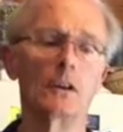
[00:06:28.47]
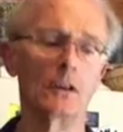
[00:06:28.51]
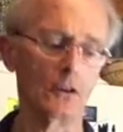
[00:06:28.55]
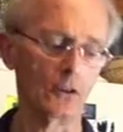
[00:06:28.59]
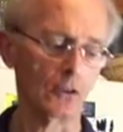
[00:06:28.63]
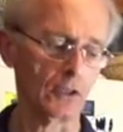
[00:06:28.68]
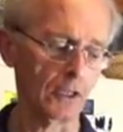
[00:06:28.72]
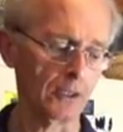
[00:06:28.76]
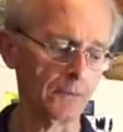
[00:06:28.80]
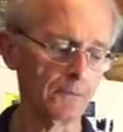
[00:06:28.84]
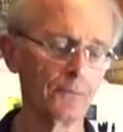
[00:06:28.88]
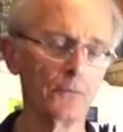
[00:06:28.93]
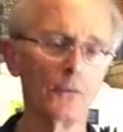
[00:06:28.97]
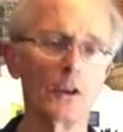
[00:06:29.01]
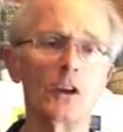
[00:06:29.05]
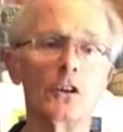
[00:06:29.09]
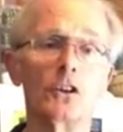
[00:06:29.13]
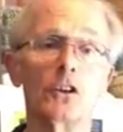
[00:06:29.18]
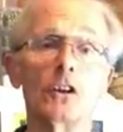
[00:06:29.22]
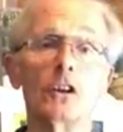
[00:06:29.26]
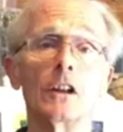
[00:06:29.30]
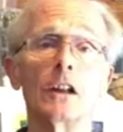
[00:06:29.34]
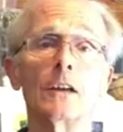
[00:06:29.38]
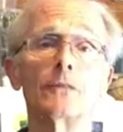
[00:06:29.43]
Okay?
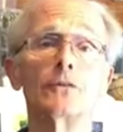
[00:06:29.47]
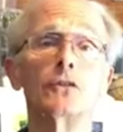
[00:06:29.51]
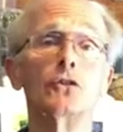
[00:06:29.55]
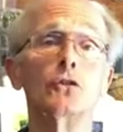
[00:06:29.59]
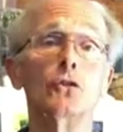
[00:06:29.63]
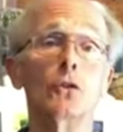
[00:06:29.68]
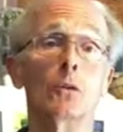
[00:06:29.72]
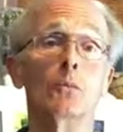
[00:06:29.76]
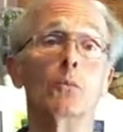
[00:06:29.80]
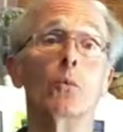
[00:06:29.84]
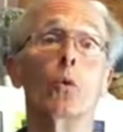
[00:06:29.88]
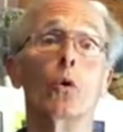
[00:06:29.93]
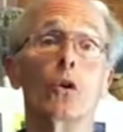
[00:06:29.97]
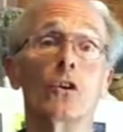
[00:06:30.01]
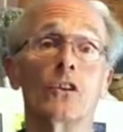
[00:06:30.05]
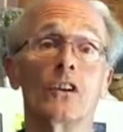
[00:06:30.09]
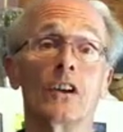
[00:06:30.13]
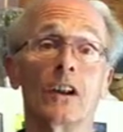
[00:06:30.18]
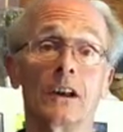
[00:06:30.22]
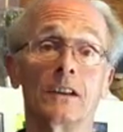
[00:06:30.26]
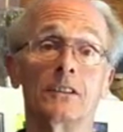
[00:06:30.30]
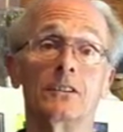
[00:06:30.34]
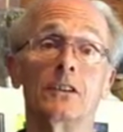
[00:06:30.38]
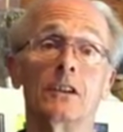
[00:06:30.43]
You're going to have to do it more
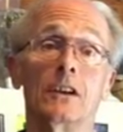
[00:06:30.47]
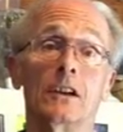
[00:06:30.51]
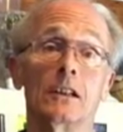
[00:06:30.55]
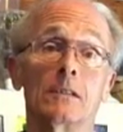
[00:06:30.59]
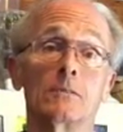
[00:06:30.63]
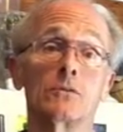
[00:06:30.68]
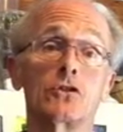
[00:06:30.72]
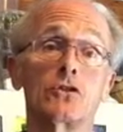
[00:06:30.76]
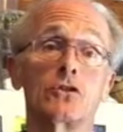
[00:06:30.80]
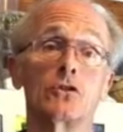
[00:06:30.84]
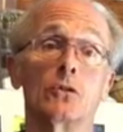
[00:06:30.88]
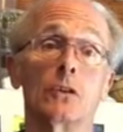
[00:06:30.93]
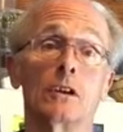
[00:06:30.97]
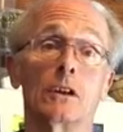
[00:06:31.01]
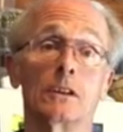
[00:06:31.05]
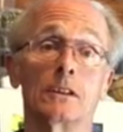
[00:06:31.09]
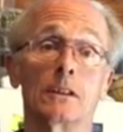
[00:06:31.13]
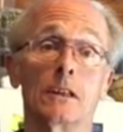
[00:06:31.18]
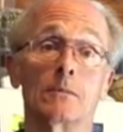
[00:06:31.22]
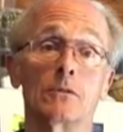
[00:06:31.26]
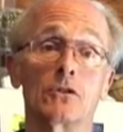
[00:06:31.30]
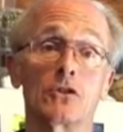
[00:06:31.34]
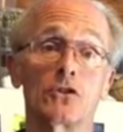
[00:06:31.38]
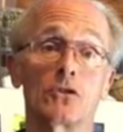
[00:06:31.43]
than I did it. I'm just doing a
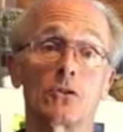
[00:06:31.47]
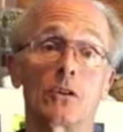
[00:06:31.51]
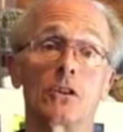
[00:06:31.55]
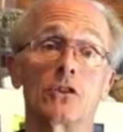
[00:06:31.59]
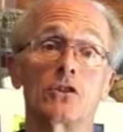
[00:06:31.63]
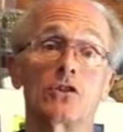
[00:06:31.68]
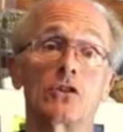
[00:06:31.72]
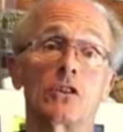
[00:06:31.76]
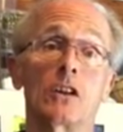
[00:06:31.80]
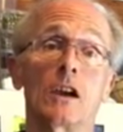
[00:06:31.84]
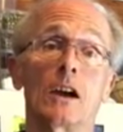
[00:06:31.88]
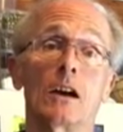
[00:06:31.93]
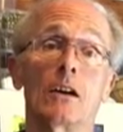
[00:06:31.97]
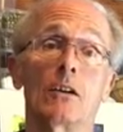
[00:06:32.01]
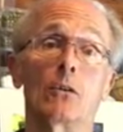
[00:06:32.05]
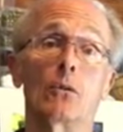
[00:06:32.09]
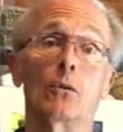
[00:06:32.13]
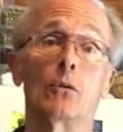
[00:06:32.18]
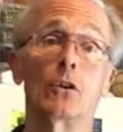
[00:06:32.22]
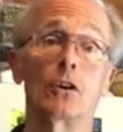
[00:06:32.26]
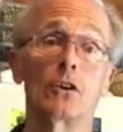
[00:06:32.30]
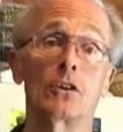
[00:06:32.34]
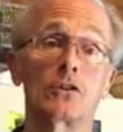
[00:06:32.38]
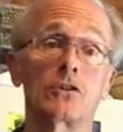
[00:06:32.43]
demonstration of how
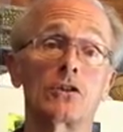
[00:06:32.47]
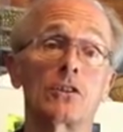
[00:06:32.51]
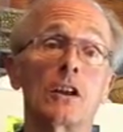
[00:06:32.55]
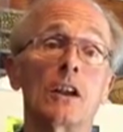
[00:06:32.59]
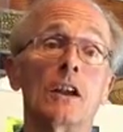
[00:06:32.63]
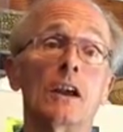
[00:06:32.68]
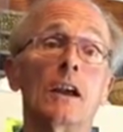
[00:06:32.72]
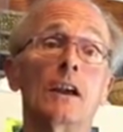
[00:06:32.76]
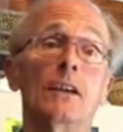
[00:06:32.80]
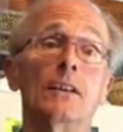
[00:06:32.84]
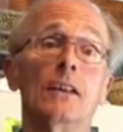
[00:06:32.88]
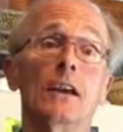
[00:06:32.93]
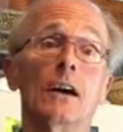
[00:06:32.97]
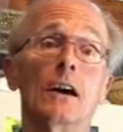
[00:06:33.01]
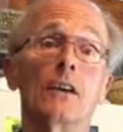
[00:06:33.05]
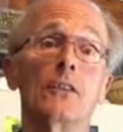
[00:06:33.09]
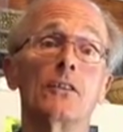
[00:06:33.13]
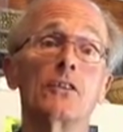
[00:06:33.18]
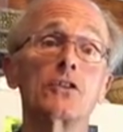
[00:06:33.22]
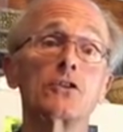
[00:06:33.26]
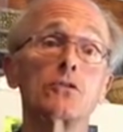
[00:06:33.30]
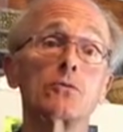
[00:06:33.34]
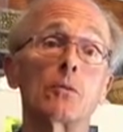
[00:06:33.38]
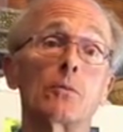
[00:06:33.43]
it works. Now,
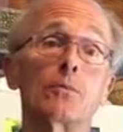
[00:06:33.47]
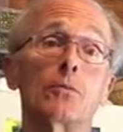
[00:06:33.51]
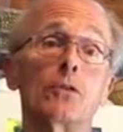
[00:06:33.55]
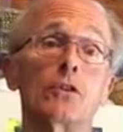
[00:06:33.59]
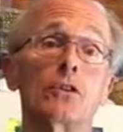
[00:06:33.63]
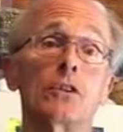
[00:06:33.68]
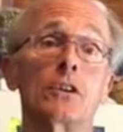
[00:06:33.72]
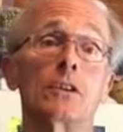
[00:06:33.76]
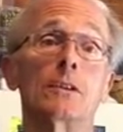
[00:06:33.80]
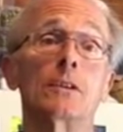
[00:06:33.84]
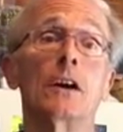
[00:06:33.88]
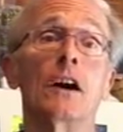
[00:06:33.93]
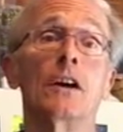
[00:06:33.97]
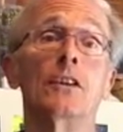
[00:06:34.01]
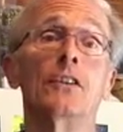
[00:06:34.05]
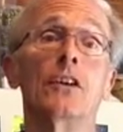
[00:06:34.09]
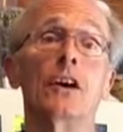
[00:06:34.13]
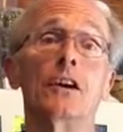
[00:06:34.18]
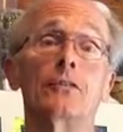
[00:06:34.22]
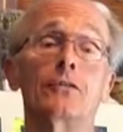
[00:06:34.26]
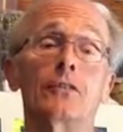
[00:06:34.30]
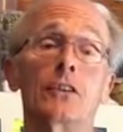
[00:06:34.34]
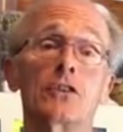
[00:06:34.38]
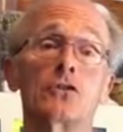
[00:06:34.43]
this will put a
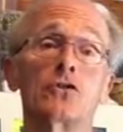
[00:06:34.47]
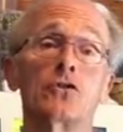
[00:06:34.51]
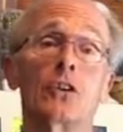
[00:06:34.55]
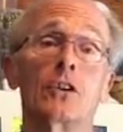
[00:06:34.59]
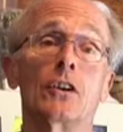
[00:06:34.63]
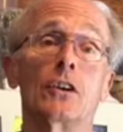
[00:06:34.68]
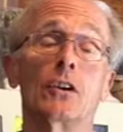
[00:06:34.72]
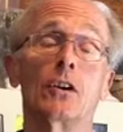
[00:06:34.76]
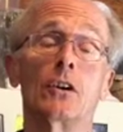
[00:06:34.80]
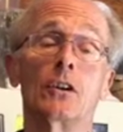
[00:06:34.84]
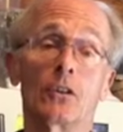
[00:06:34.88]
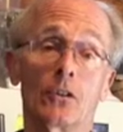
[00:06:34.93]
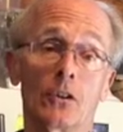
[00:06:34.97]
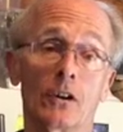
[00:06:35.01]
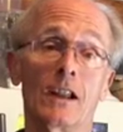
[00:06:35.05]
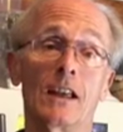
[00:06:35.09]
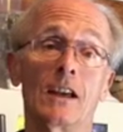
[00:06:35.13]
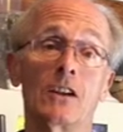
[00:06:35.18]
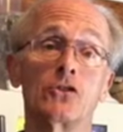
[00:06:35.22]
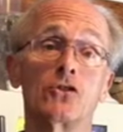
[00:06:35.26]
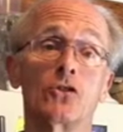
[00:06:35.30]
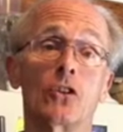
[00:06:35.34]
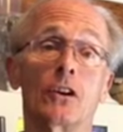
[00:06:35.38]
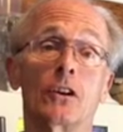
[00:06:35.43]
knife edge on it, or an
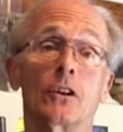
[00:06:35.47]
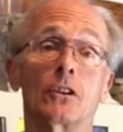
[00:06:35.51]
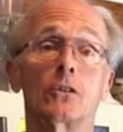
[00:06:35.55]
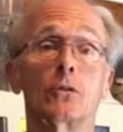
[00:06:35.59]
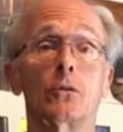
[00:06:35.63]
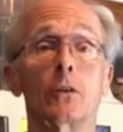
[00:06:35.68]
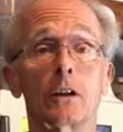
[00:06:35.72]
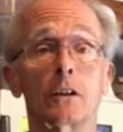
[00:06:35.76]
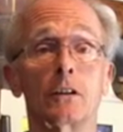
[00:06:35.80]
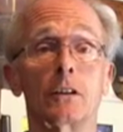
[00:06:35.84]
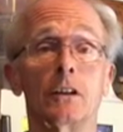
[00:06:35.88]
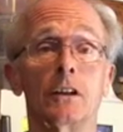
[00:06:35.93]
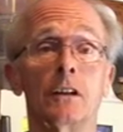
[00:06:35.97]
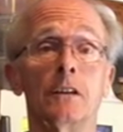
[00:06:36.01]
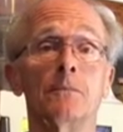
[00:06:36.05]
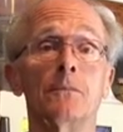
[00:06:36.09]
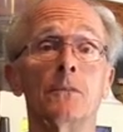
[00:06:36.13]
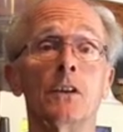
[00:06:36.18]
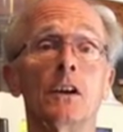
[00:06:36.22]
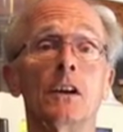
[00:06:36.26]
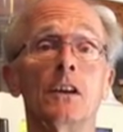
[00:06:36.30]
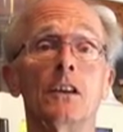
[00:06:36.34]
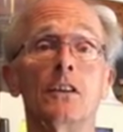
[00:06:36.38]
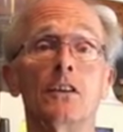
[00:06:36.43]
edge on it quickly.
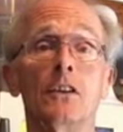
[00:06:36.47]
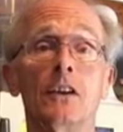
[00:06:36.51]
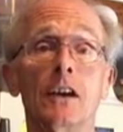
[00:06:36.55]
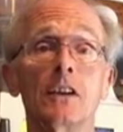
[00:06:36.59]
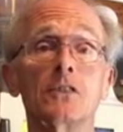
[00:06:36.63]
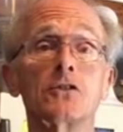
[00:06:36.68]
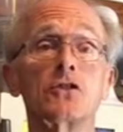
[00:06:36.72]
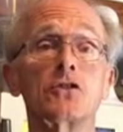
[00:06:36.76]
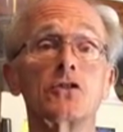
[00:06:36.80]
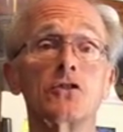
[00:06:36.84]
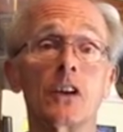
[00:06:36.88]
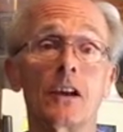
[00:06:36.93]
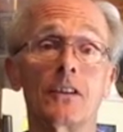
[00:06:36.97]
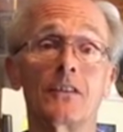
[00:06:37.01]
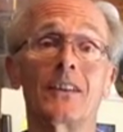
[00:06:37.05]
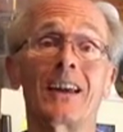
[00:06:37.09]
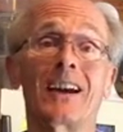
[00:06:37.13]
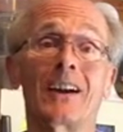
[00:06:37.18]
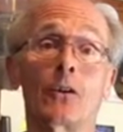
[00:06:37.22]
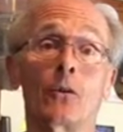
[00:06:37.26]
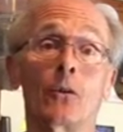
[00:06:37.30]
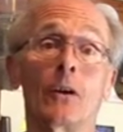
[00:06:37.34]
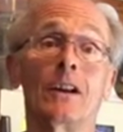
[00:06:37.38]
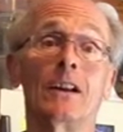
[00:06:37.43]
The edge is not
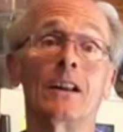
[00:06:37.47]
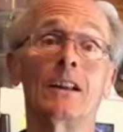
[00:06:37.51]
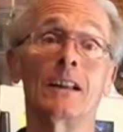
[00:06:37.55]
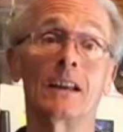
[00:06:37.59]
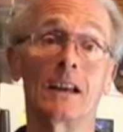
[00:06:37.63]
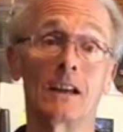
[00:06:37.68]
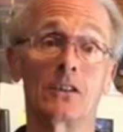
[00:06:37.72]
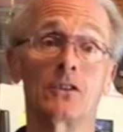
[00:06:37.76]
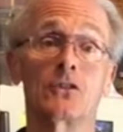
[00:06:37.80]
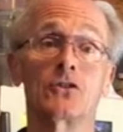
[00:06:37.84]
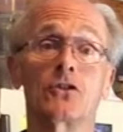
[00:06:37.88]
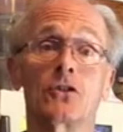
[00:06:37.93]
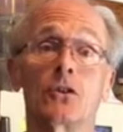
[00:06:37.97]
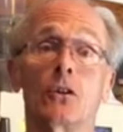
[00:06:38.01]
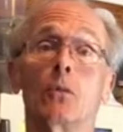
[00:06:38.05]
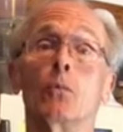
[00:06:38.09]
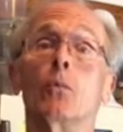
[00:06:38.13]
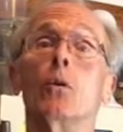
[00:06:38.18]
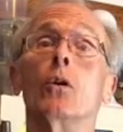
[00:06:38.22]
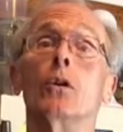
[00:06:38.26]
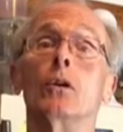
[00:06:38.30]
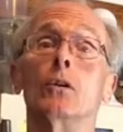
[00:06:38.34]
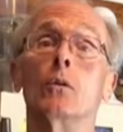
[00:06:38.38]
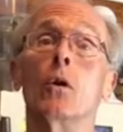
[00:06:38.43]
that great an edge, so it
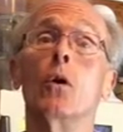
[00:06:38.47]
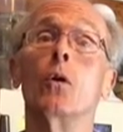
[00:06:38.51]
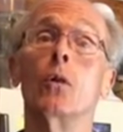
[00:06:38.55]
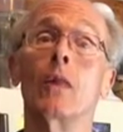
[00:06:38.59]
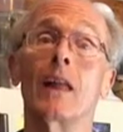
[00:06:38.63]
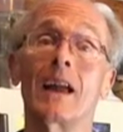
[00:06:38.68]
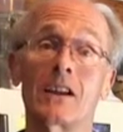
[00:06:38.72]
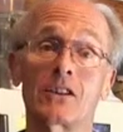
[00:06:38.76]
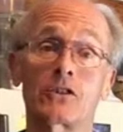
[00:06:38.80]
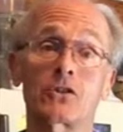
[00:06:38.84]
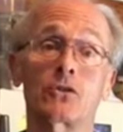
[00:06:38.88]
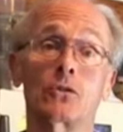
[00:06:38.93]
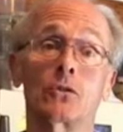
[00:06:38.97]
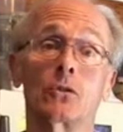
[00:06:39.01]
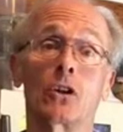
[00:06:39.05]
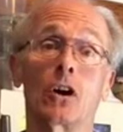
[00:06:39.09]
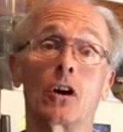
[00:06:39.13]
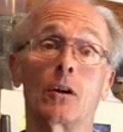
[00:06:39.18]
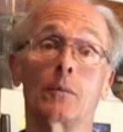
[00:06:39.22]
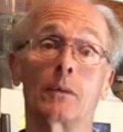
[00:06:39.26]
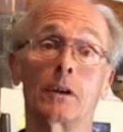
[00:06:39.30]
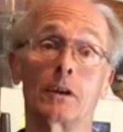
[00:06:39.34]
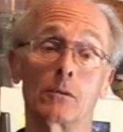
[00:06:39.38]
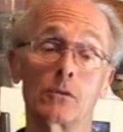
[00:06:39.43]
won't last too
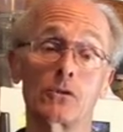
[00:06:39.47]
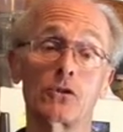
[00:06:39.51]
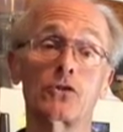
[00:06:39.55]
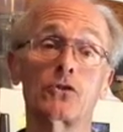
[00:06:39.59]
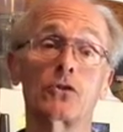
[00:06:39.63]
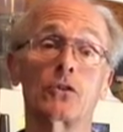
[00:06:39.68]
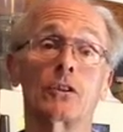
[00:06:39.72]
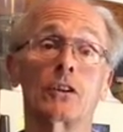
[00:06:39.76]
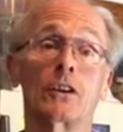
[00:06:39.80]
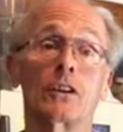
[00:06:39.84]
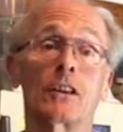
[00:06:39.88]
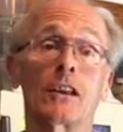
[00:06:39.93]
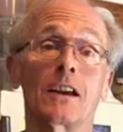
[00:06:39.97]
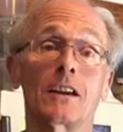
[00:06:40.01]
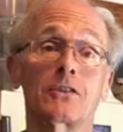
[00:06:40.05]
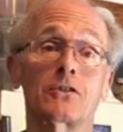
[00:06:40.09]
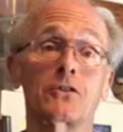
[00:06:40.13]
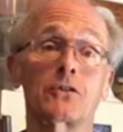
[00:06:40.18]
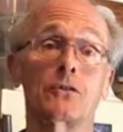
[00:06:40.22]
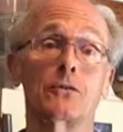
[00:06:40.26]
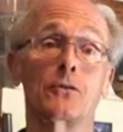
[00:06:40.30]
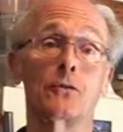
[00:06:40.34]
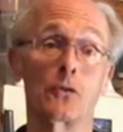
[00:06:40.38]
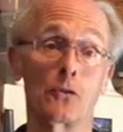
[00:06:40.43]
long, but it will certainly
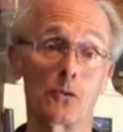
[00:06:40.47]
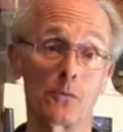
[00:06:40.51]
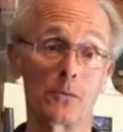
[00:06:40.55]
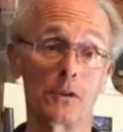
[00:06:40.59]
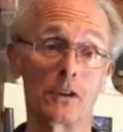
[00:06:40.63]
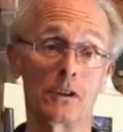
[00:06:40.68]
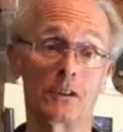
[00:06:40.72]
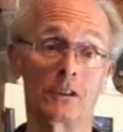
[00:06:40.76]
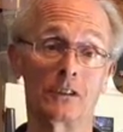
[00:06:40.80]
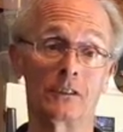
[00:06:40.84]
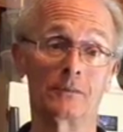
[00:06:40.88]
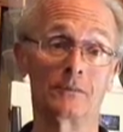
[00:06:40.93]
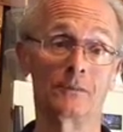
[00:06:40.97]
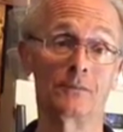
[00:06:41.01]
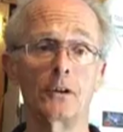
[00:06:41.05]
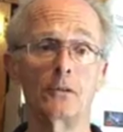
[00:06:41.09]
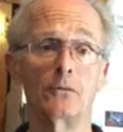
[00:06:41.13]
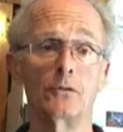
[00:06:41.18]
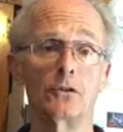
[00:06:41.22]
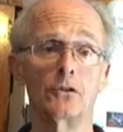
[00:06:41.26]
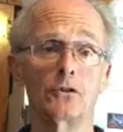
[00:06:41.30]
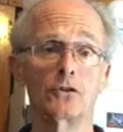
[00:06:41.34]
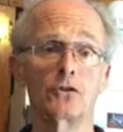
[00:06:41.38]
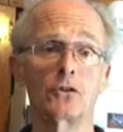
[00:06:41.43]
last you for a meal. The thing
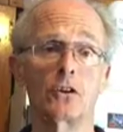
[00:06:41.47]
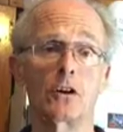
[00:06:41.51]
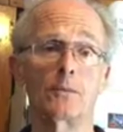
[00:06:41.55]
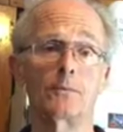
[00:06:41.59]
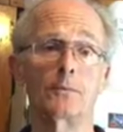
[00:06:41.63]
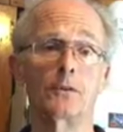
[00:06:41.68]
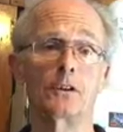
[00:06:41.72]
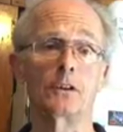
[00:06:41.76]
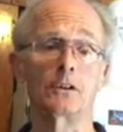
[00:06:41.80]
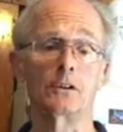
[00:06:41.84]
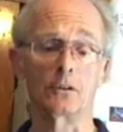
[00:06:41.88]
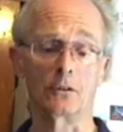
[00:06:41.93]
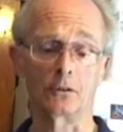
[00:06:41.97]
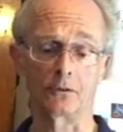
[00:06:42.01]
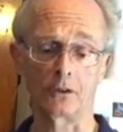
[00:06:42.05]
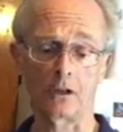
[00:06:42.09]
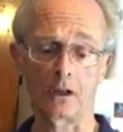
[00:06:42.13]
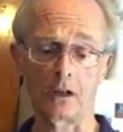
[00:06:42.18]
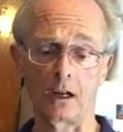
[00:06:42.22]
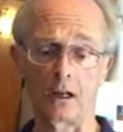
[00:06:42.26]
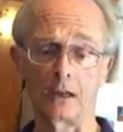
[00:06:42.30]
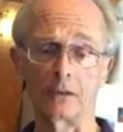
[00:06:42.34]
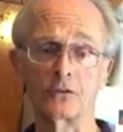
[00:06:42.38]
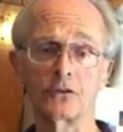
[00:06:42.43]
when you're sharpening your own
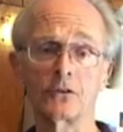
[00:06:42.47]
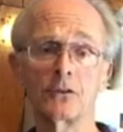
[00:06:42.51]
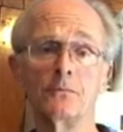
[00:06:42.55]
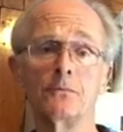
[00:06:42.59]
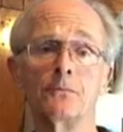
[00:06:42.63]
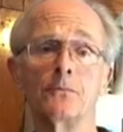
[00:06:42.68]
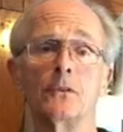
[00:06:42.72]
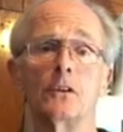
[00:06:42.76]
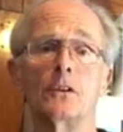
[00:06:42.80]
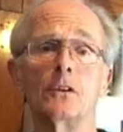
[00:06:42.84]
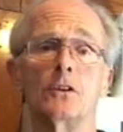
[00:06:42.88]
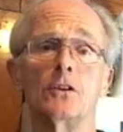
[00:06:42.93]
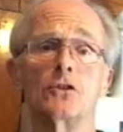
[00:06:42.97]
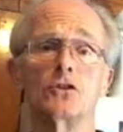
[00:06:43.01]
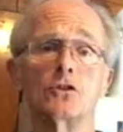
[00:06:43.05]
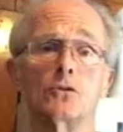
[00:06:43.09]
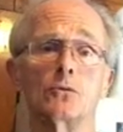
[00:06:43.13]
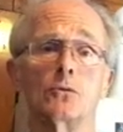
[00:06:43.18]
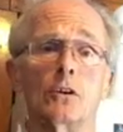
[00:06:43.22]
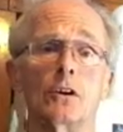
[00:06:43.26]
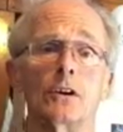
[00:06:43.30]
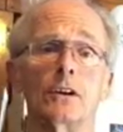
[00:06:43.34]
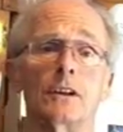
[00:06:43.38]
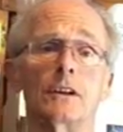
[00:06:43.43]
knives is you
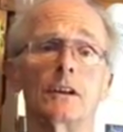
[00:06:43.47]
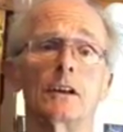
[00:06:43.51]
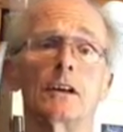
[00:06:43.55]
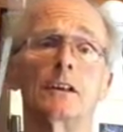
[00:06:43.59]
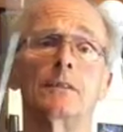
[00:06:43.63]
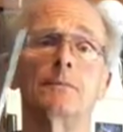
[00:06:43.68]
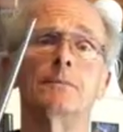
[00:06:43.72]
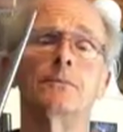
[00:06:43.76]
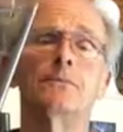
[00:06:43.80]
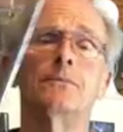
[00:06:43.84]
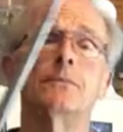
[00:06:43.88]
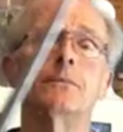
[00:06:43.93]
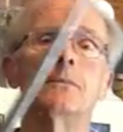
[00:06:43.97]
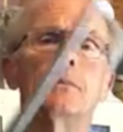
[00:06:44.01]
want to get